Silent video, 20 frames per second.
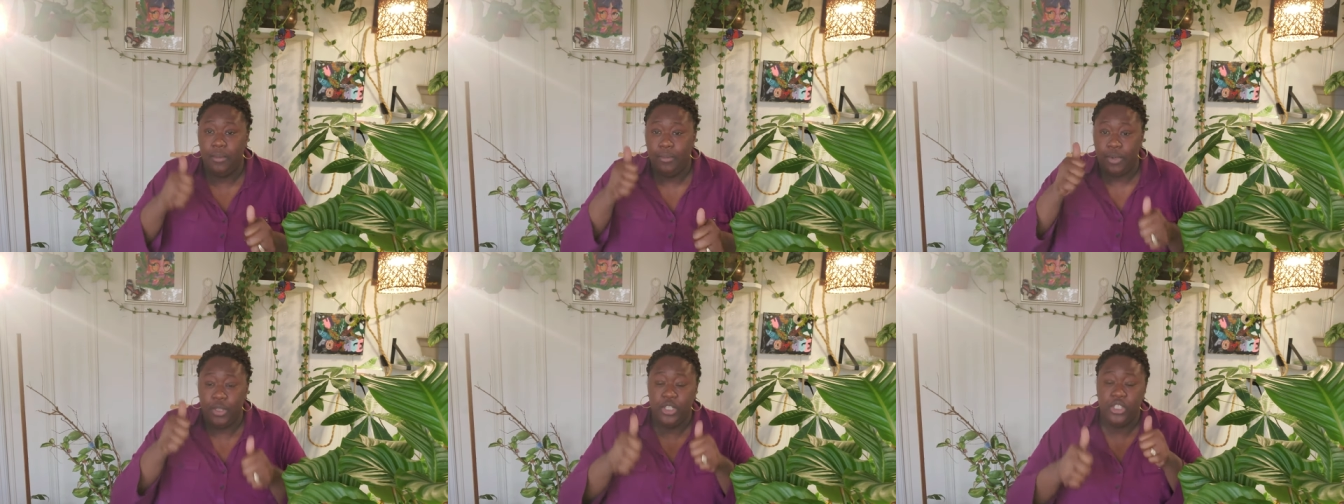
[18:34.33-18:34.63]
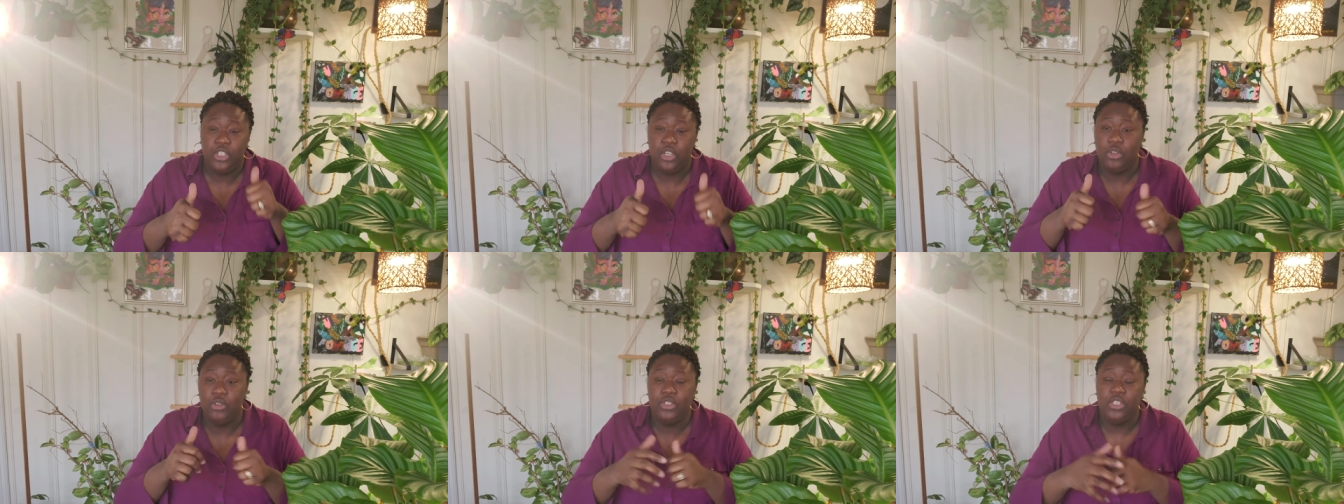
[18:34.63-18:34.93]

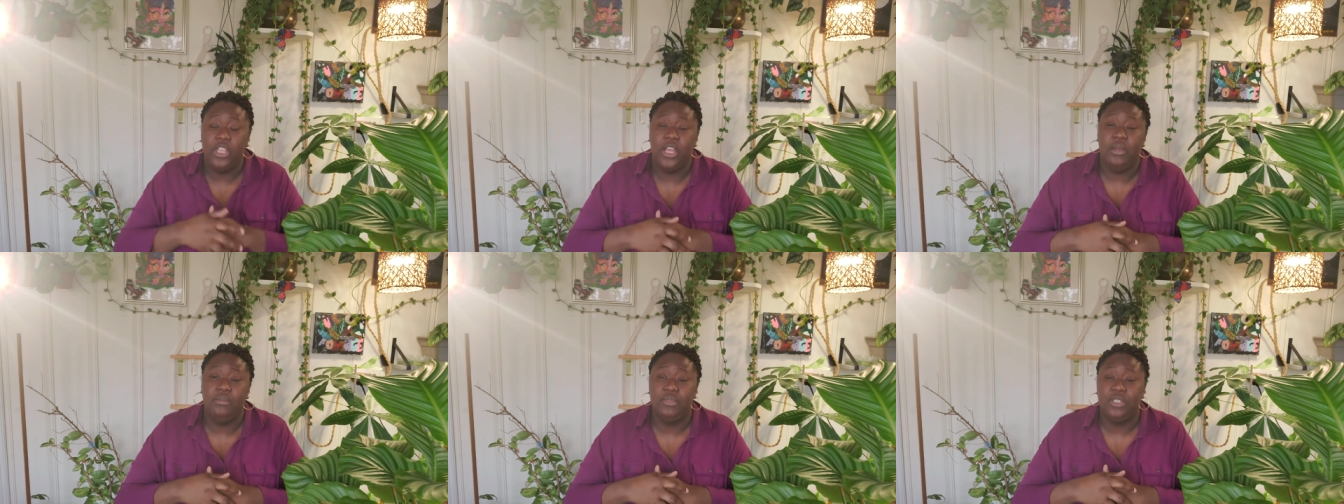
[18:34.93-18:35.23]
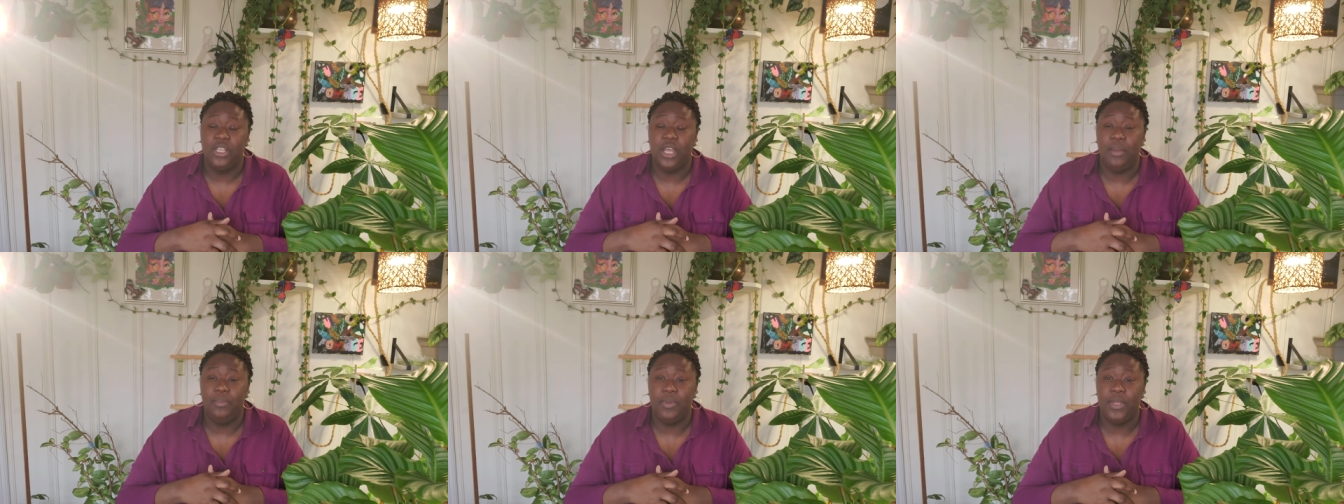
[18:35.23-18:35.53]
Push those
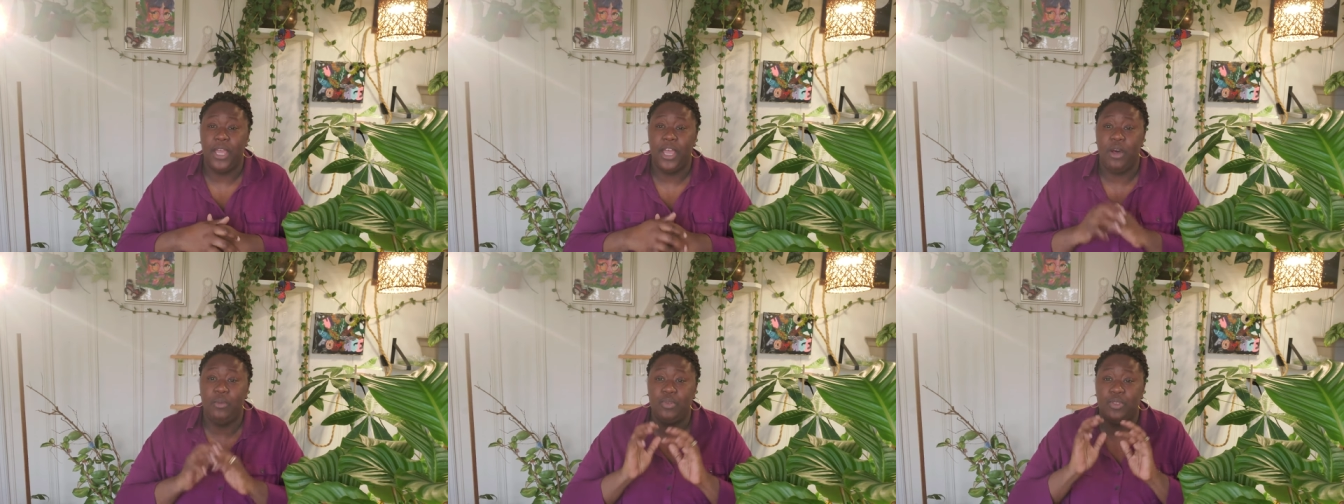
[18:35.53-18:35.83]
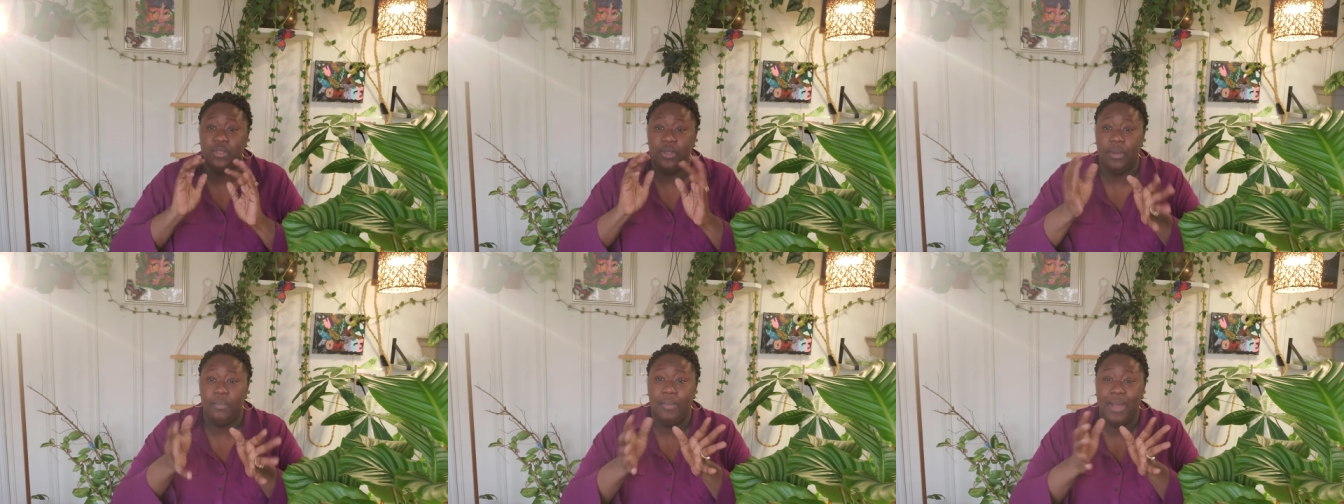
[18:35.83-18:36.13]
thumbs up. It
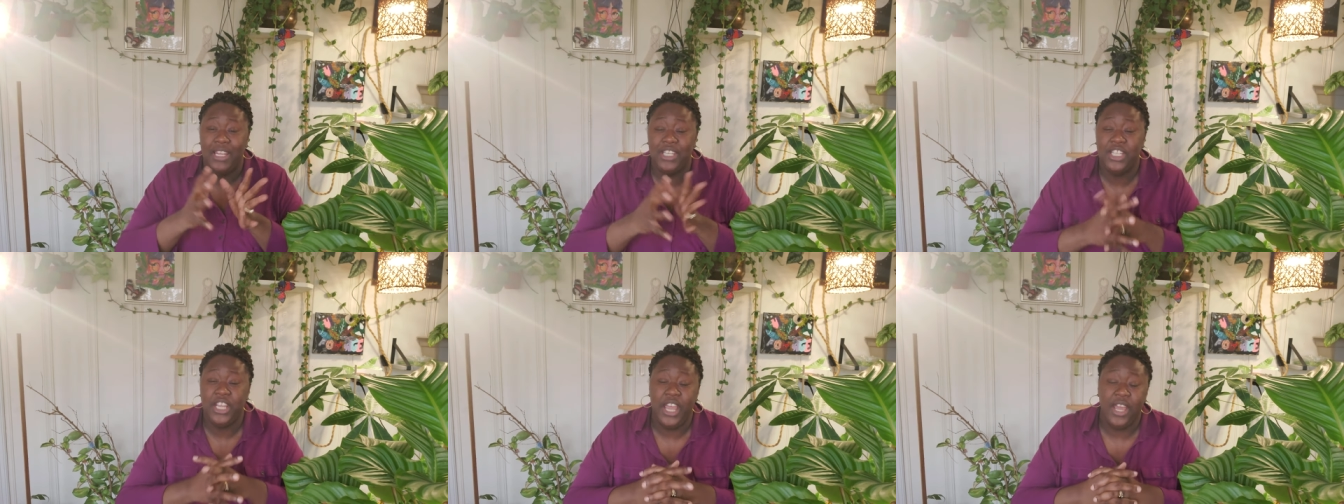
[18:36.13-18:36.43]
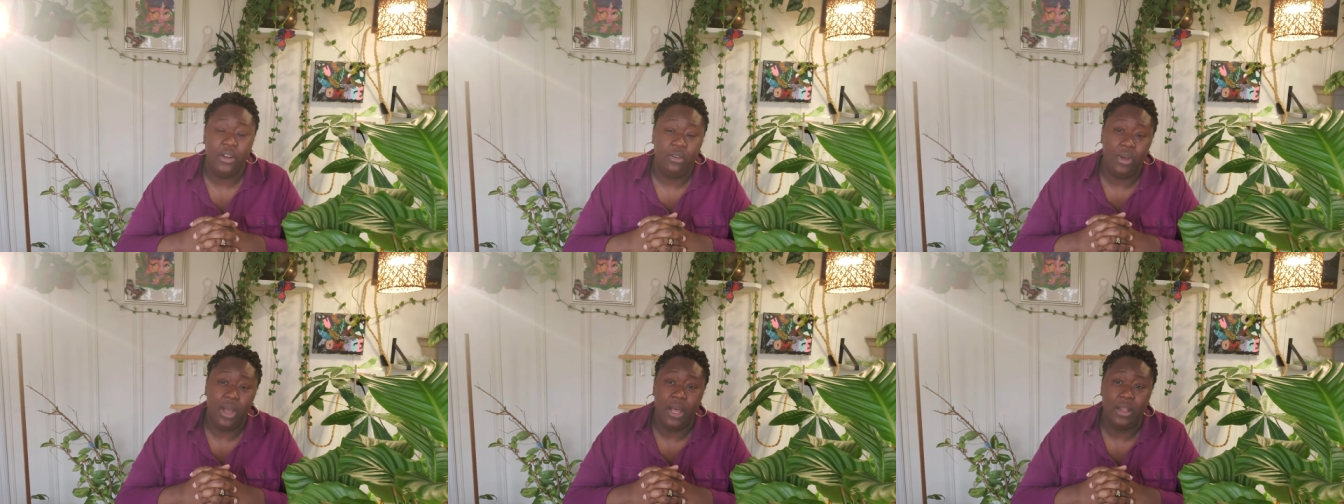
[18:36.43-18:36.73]
helps my
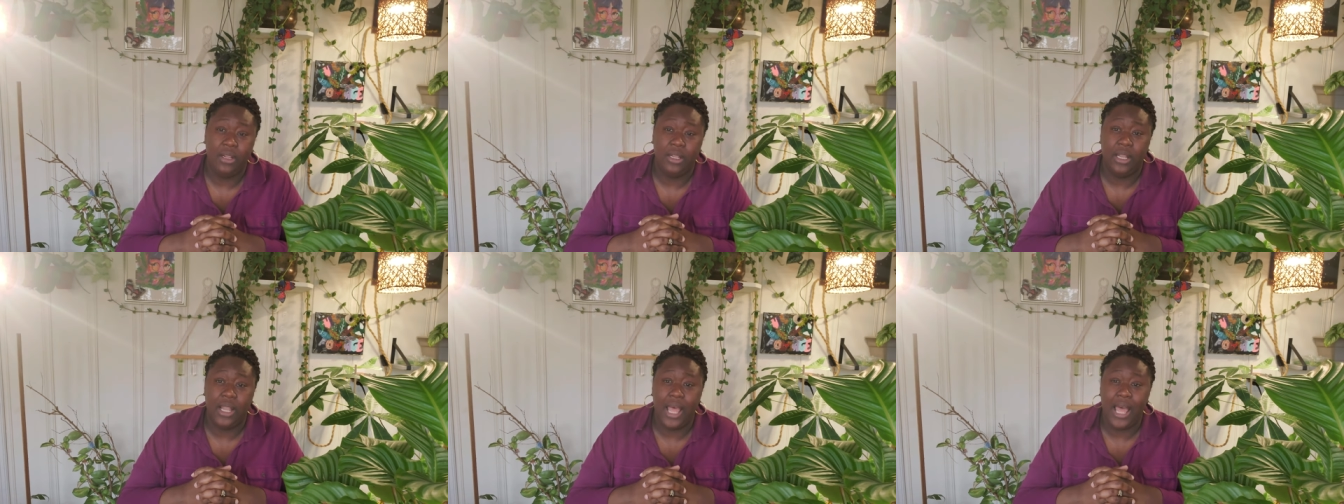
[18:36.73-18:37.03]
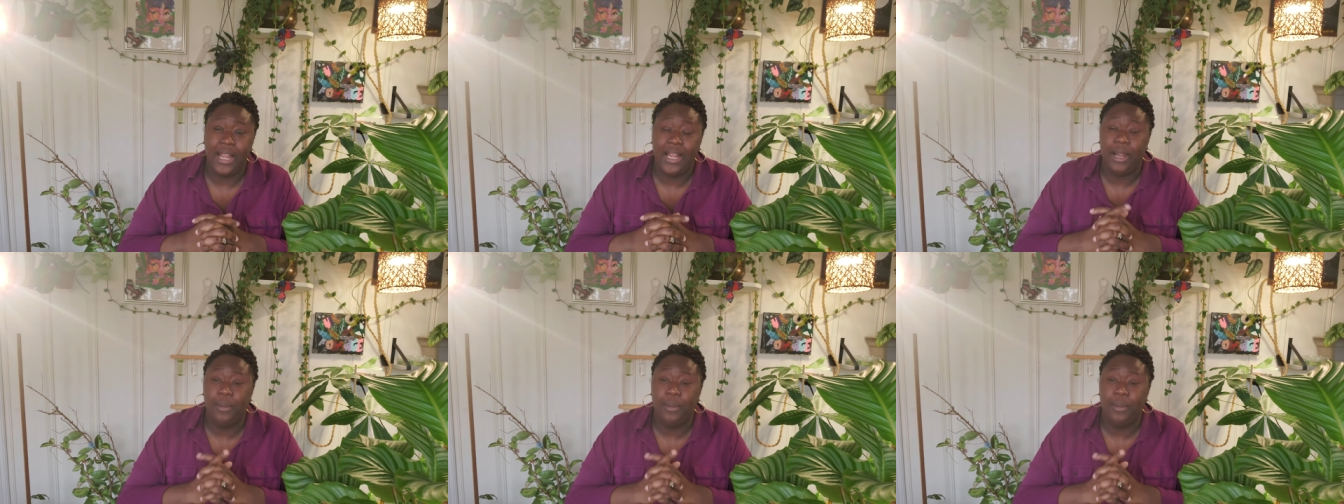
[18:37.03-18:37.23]
channel out a lot.